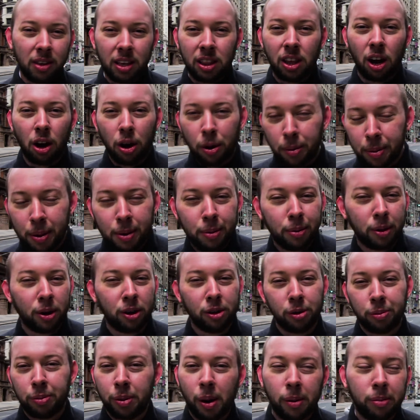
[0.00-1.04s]
There are people who
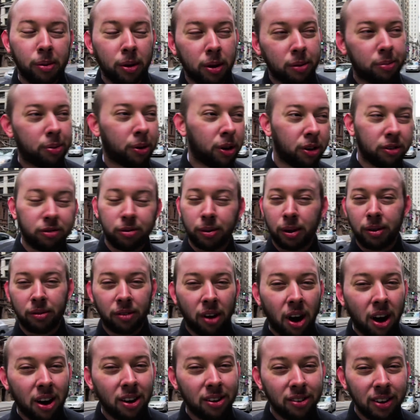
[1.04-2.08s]
probably prove me
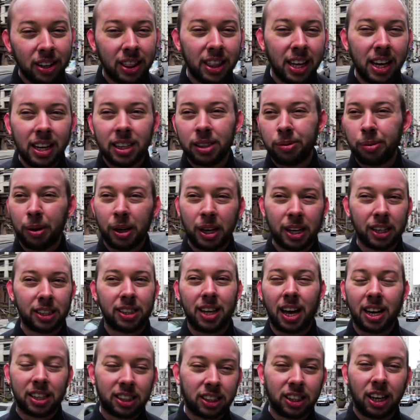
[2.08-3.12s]
wrong with this because
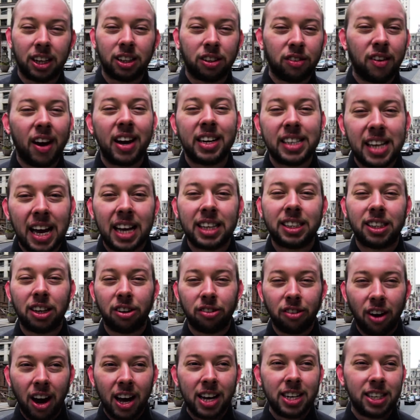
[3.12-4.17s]
they're such fantastic
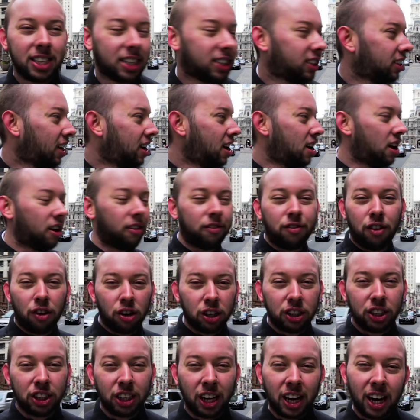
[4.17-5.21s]
writers.
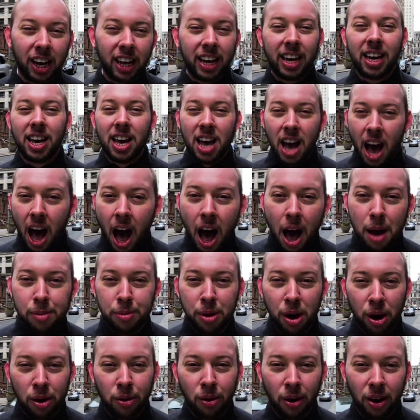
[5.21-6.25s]
Unfortunately, I'm
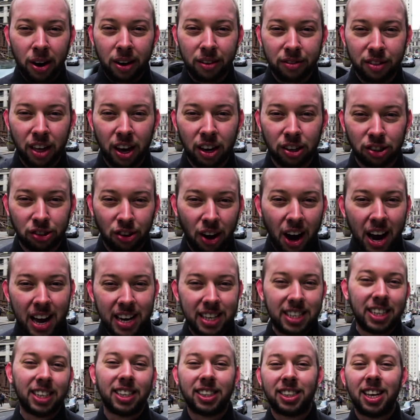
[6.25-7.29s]
not one of those
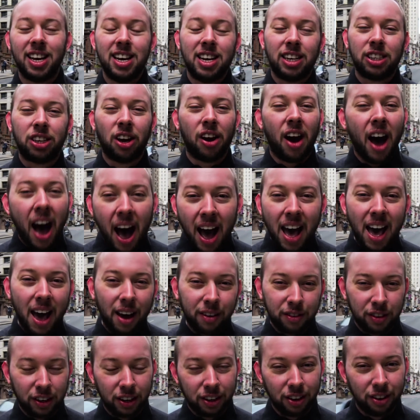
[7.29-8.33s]
writers, so I
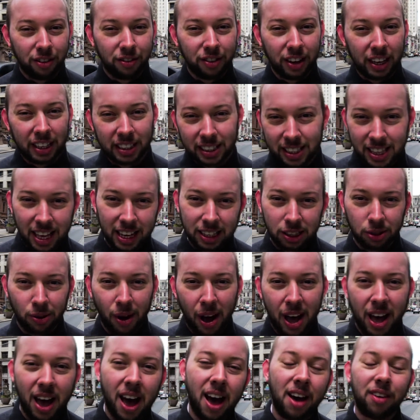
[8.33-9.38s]
have to do things this way.
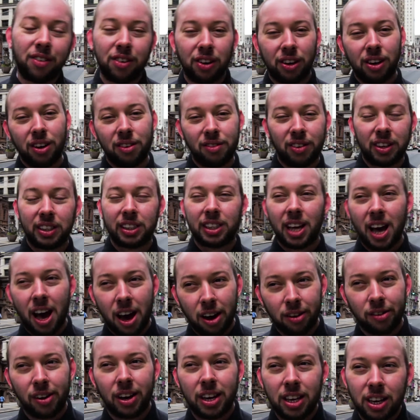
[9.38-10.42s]
I have to do things the
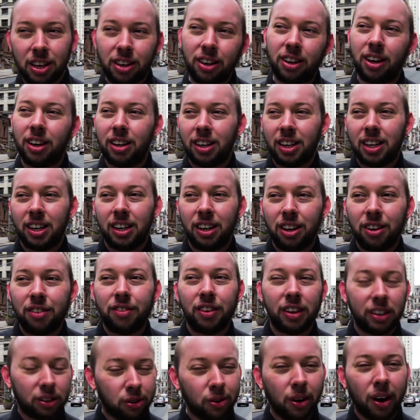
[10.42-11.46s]
hard way. You can do
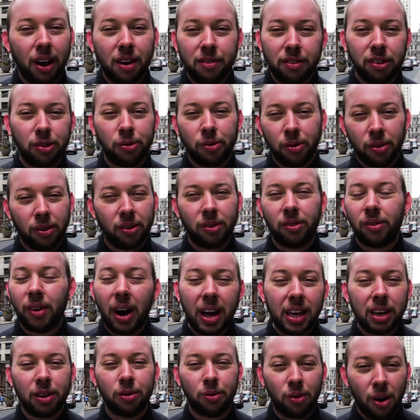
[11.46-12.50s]
things whatever way
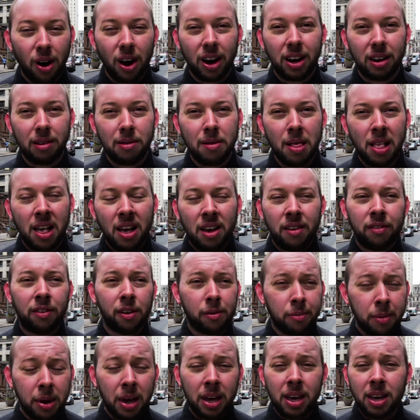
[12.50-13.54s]
you want. For
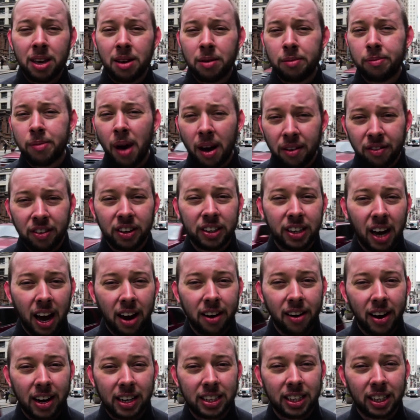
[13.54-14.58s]
me, method
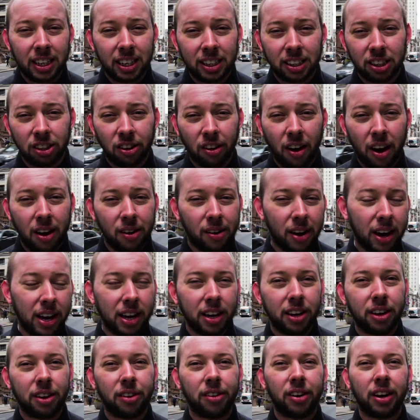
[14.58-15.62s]
directing is a great way of
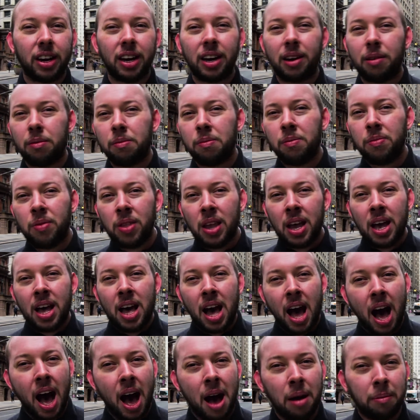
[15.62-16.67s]
doing
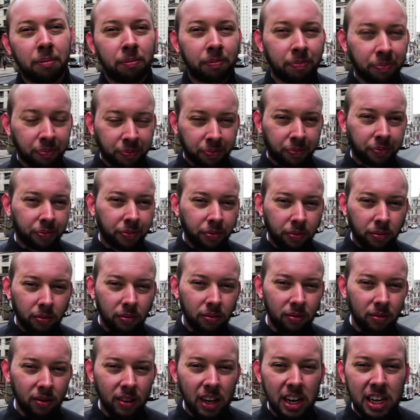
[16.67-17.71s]
it.
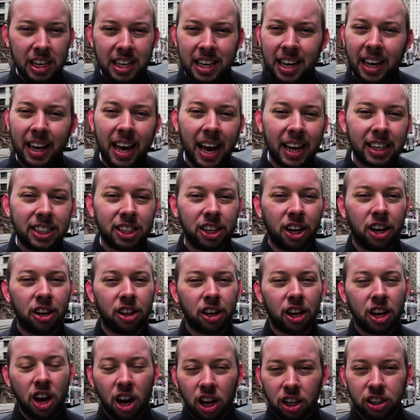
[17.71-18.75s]
You get to know the
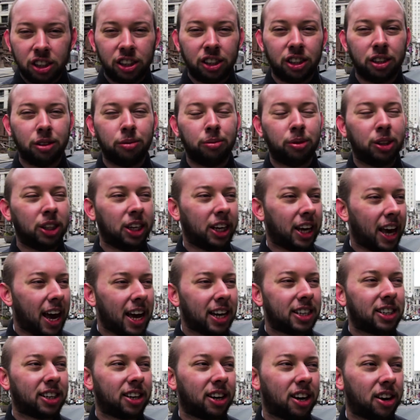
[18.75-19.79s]
costumes, you get
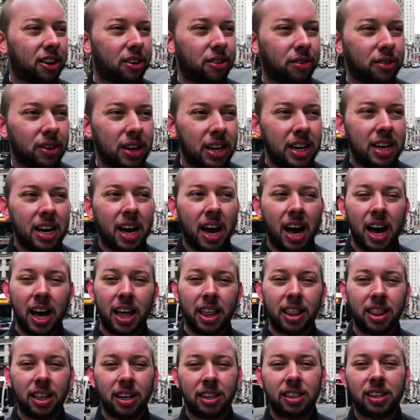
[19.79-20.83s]
to know
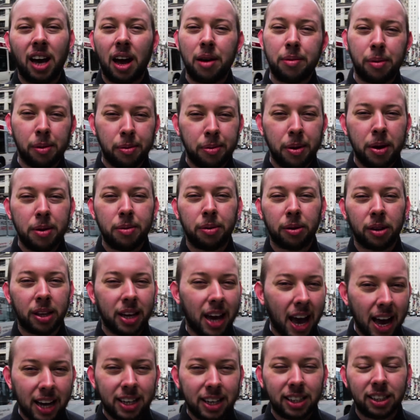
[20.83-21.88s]
the type of people, the
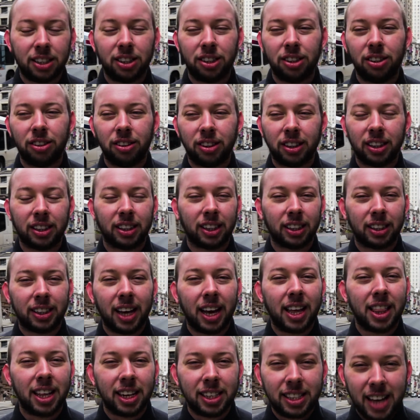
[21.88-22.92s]
attitudes, as I say,
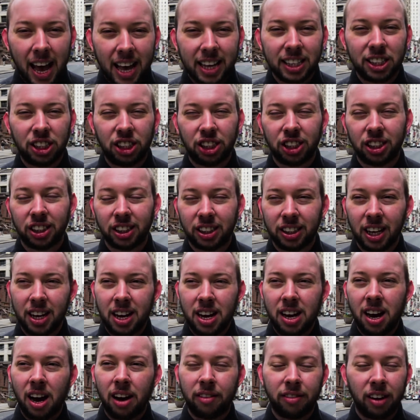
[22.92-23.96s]
the textures
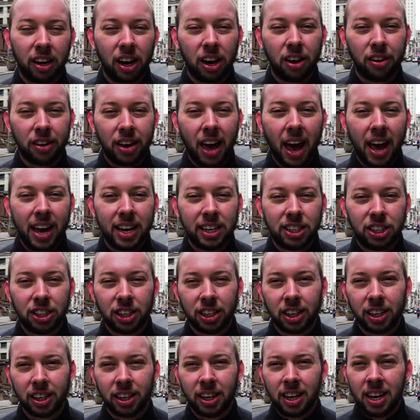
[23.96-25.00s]
of a
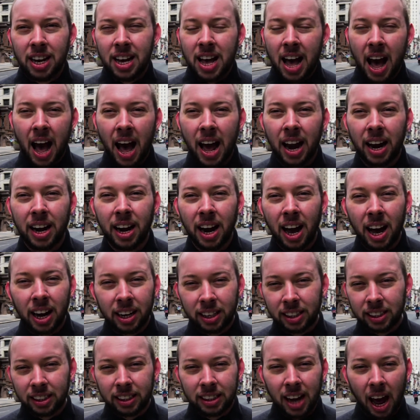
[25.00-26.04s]
location, and
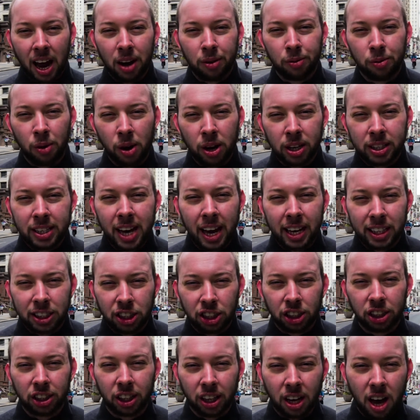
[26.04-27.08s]
understand what
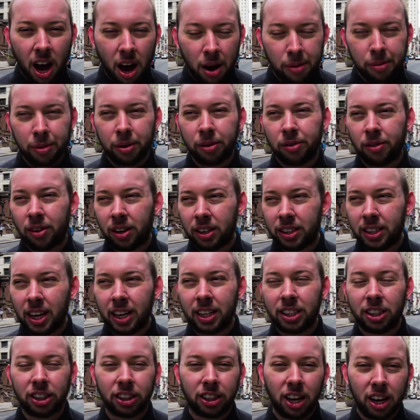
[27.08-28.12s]
textures are common and what
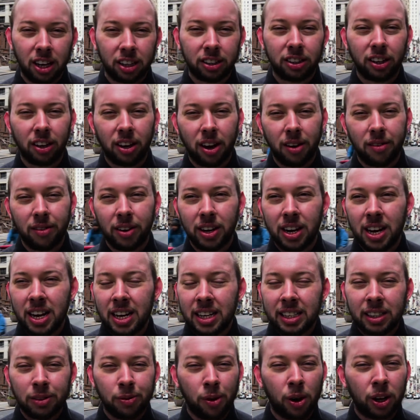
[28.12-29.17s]
textures aren't so common,
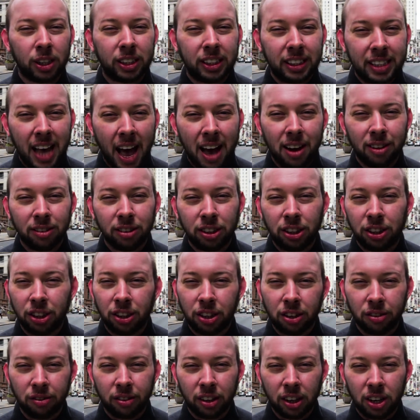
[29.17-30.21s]
what sounds you
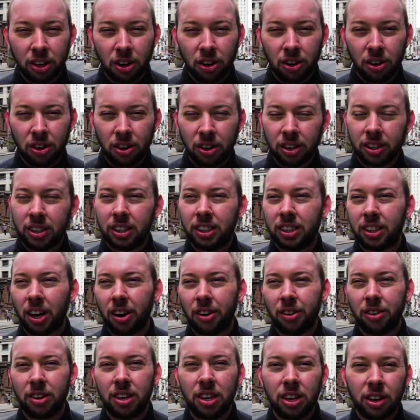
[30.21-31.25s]
can record.
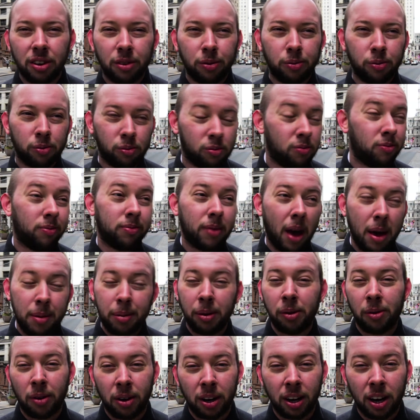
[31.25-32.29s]
So you'll maybe
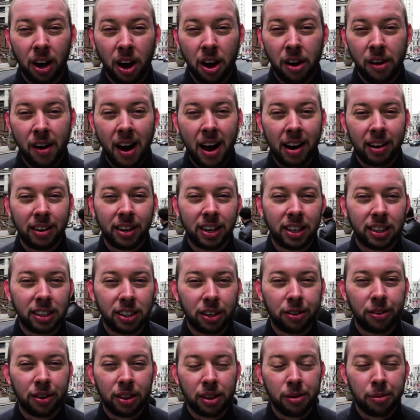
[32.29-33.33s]
want to go around at
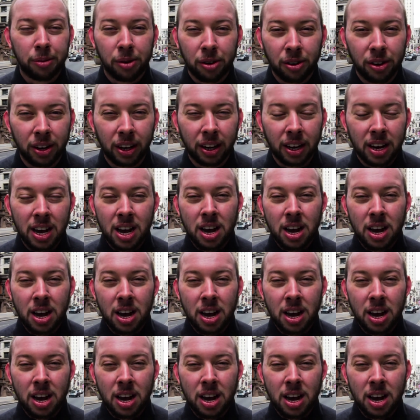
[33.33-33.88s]
2 a.m.